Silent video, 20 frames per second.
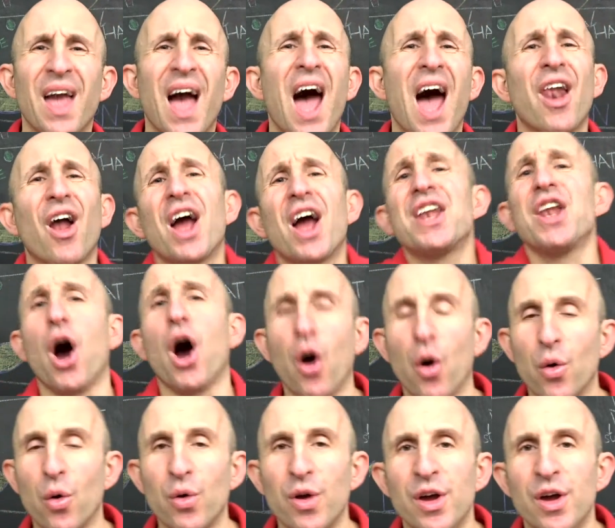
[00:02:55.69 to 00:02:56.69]
And I
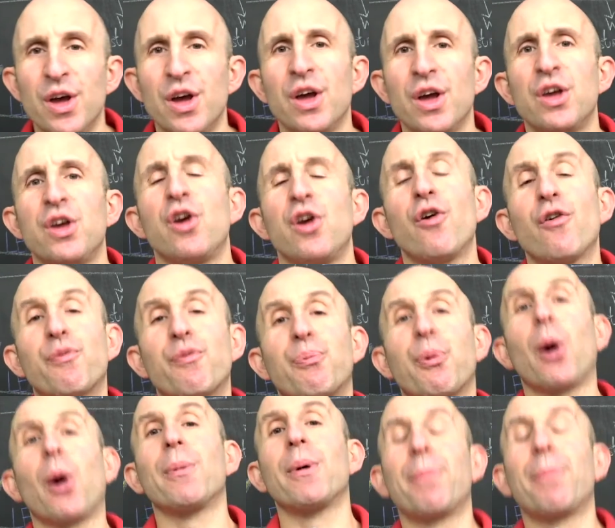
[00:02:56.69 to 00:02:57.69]
know you've
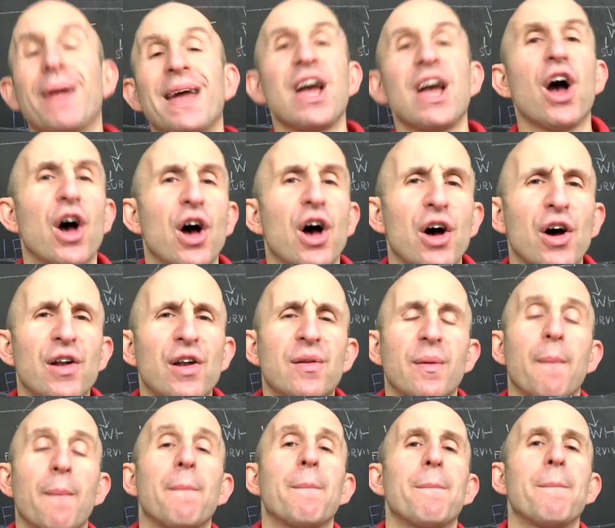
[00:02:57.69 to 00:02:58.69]
probably heard
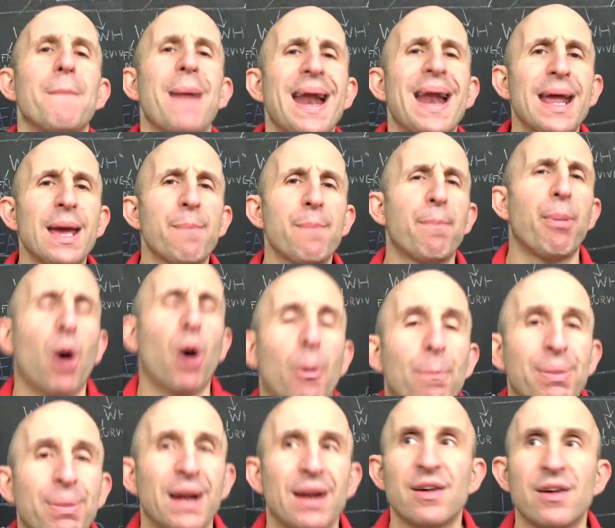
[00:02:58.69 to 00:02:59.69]
many
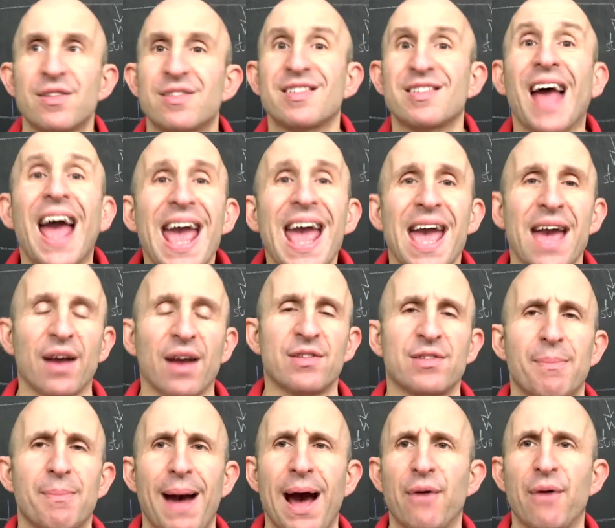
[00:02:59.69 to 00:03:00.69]
popular sayings
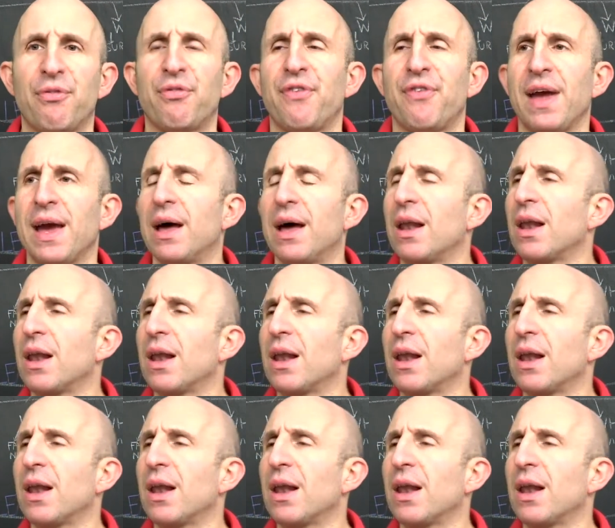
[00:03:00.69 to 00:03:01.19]
about fear,